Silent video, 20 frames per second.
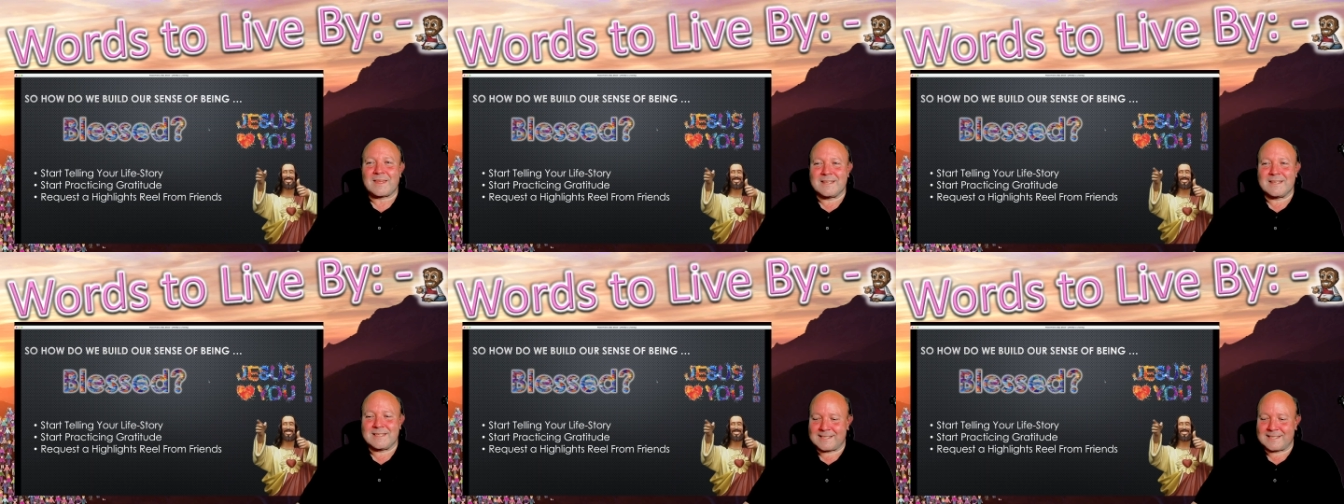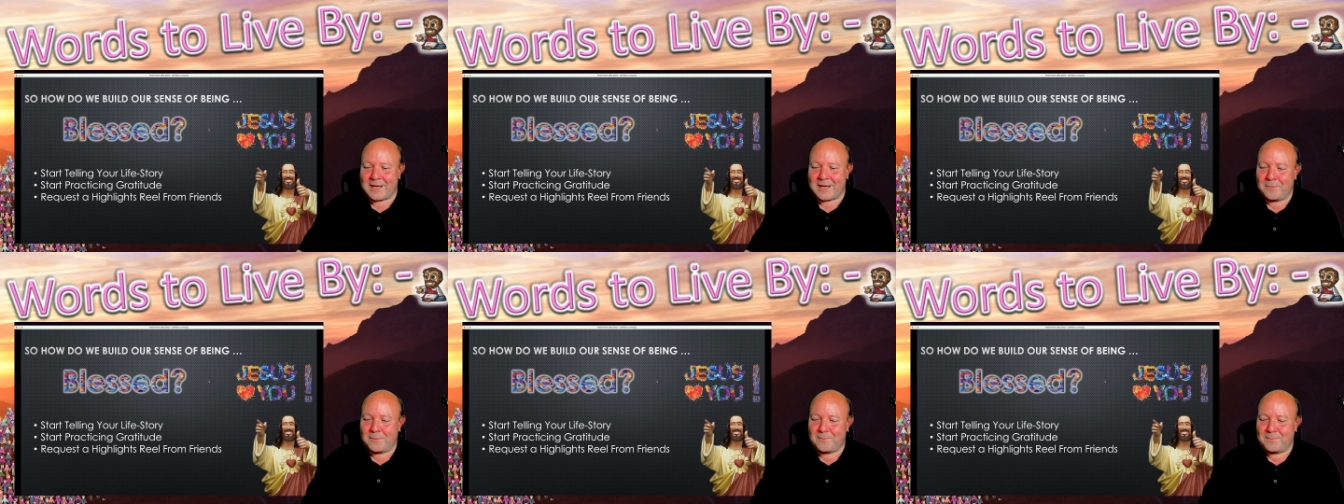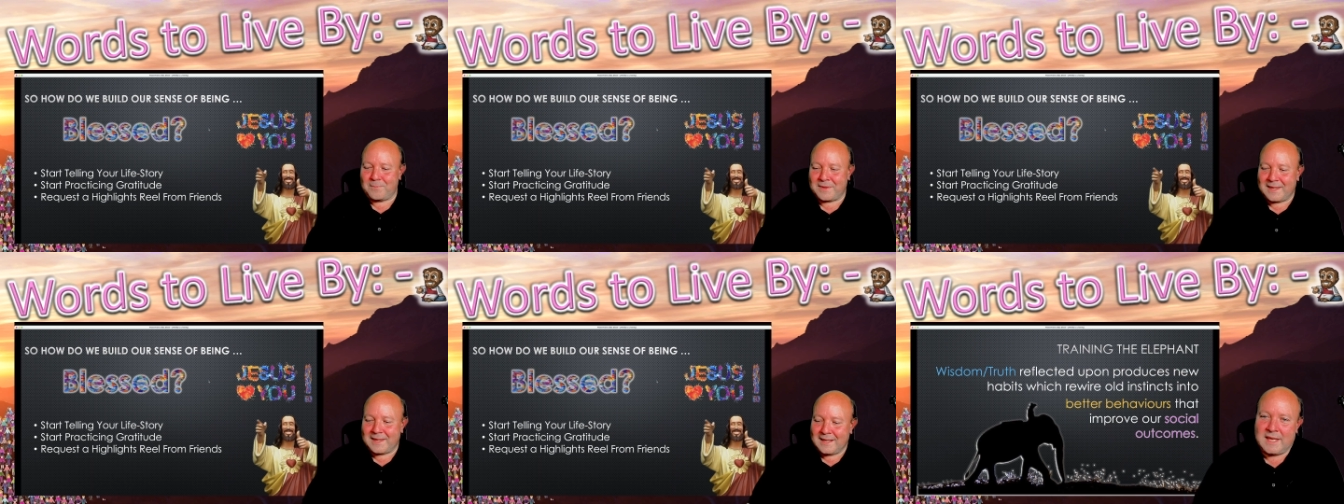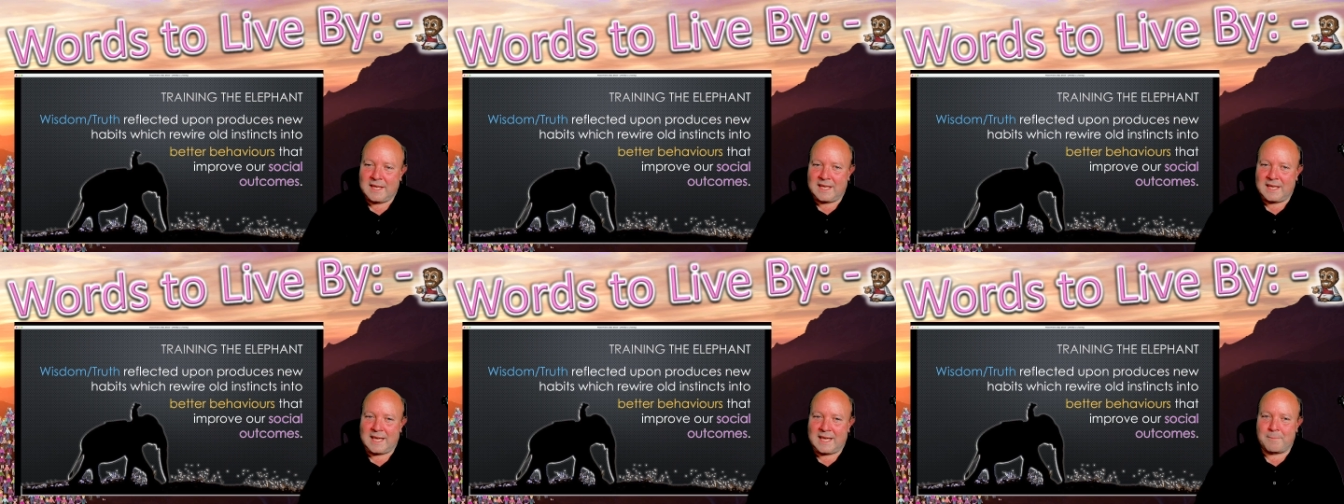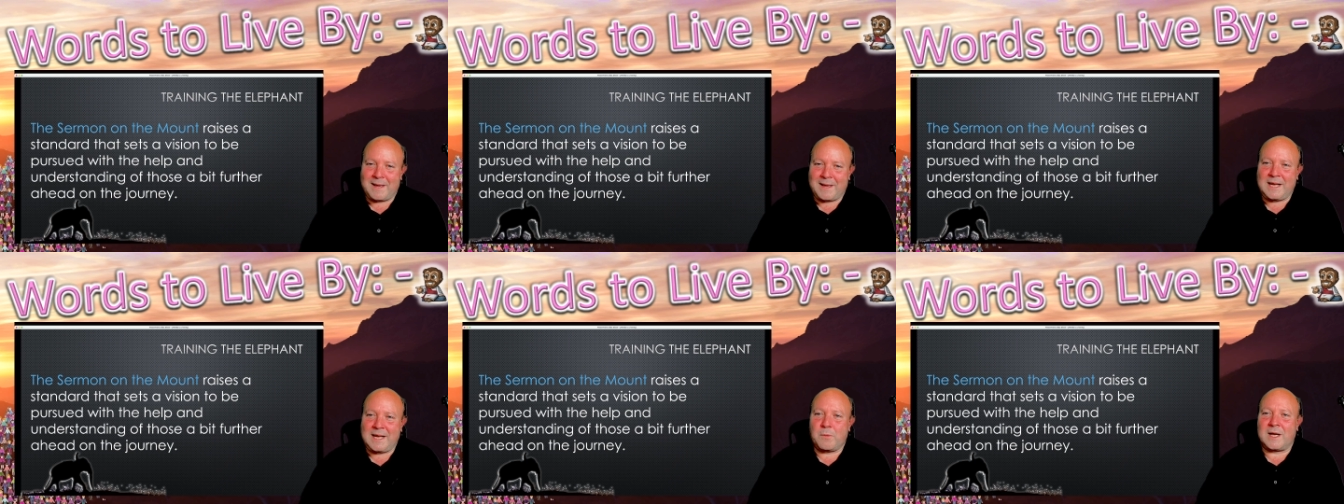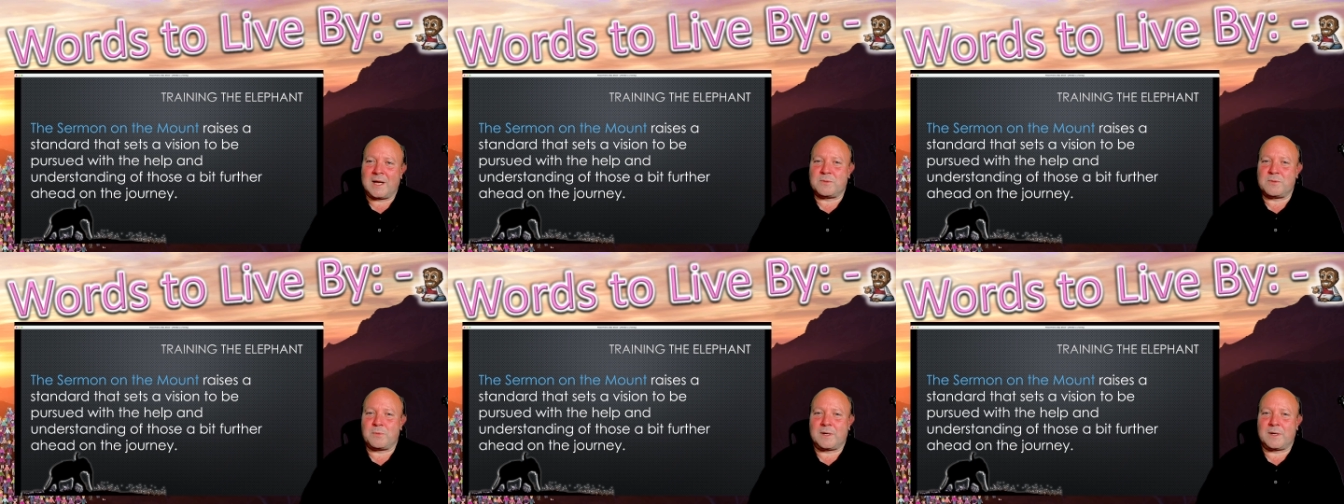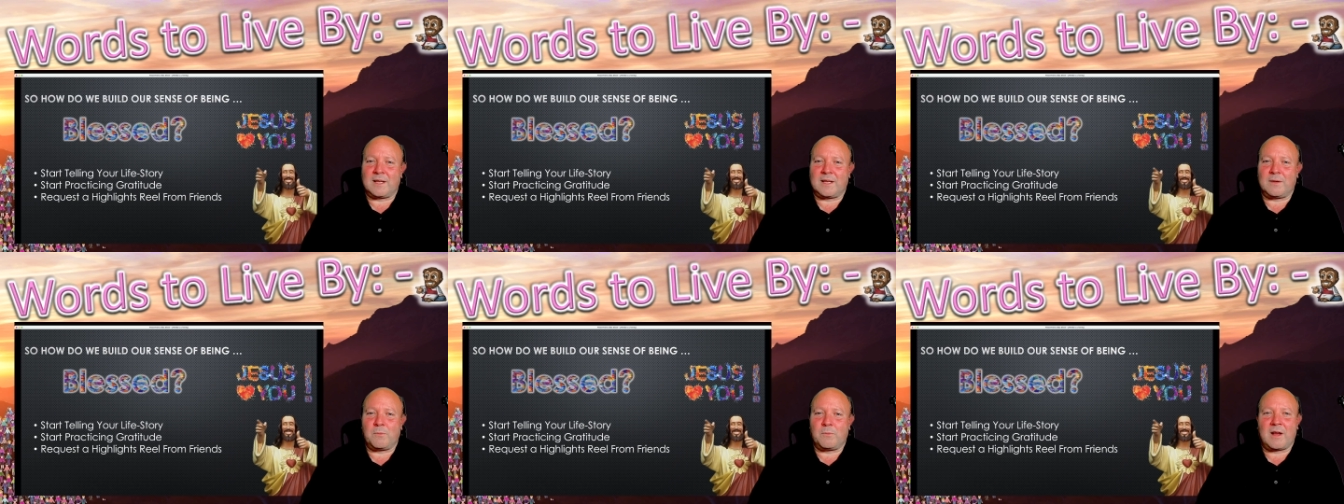So in many ways
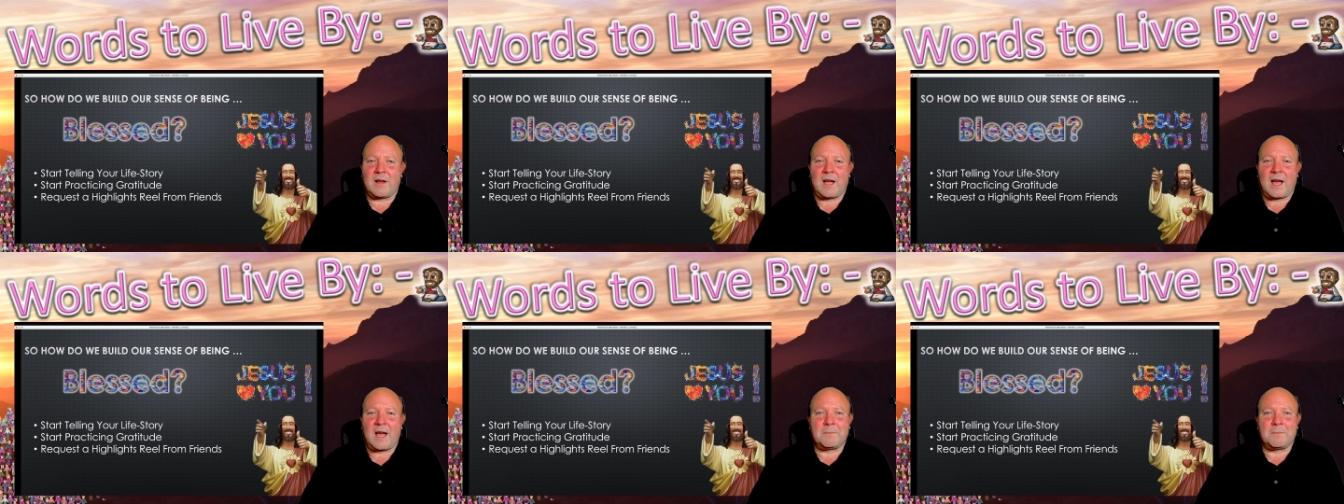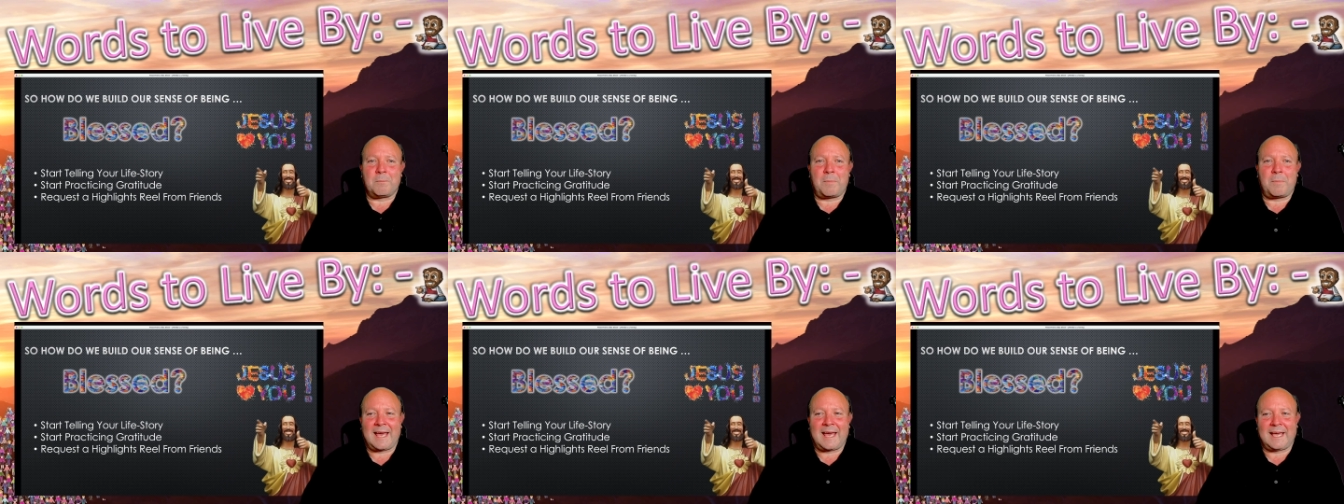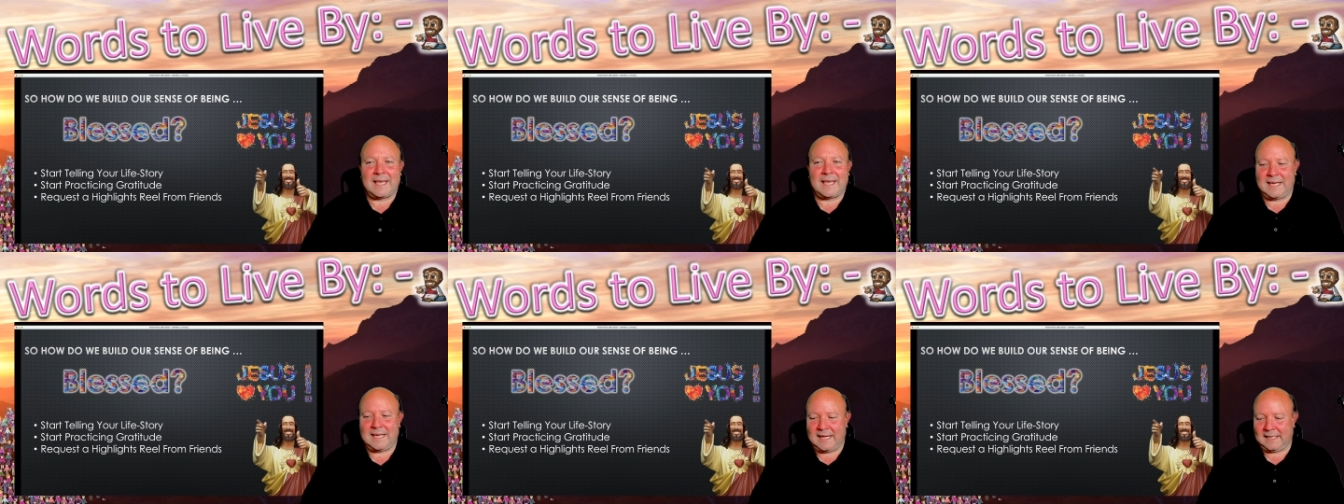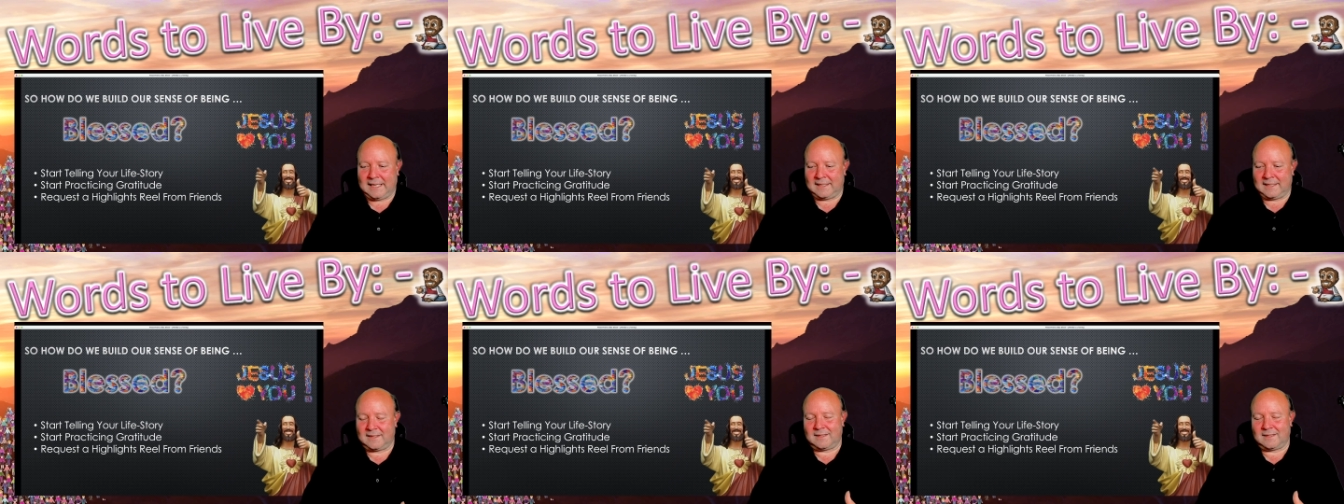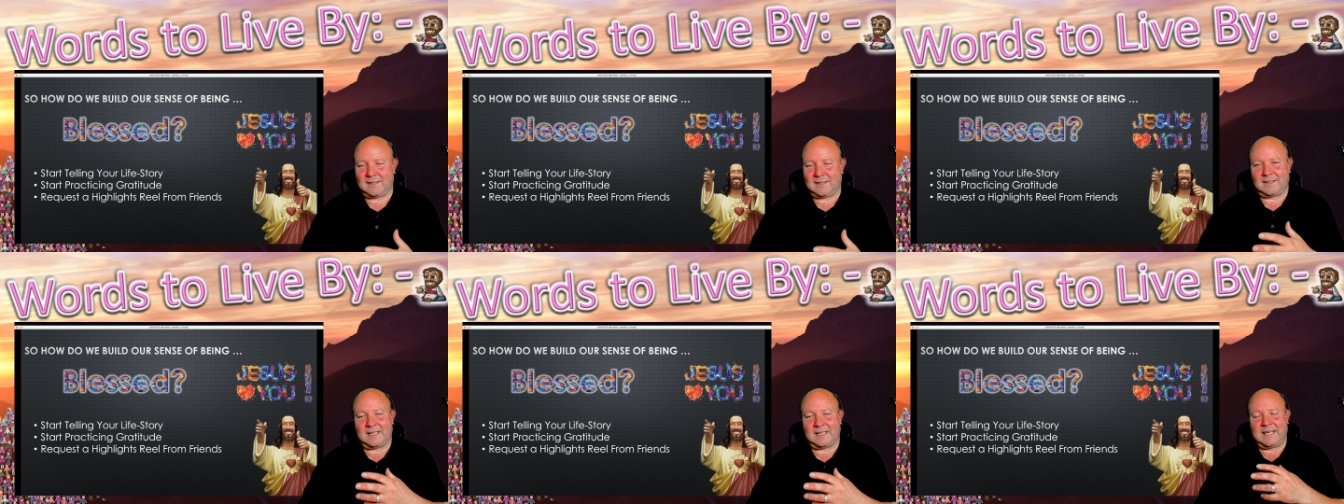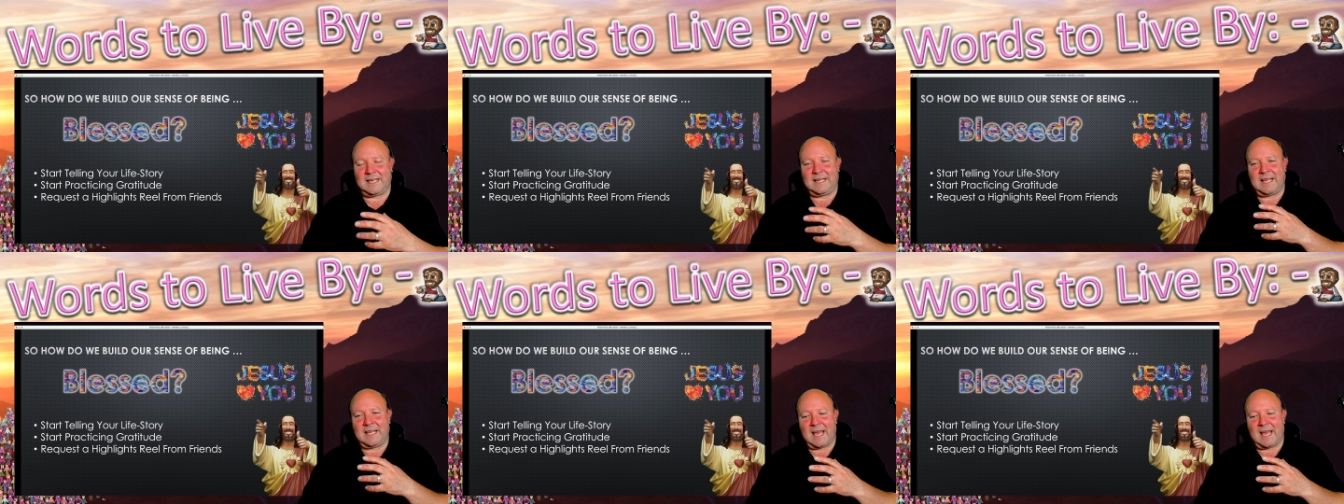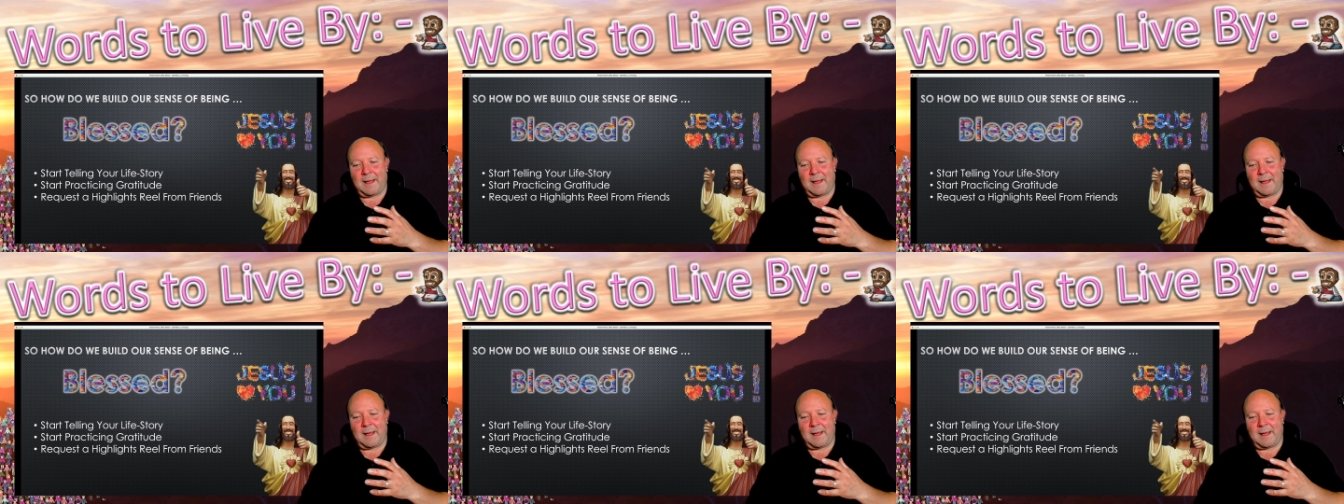we're unpacking the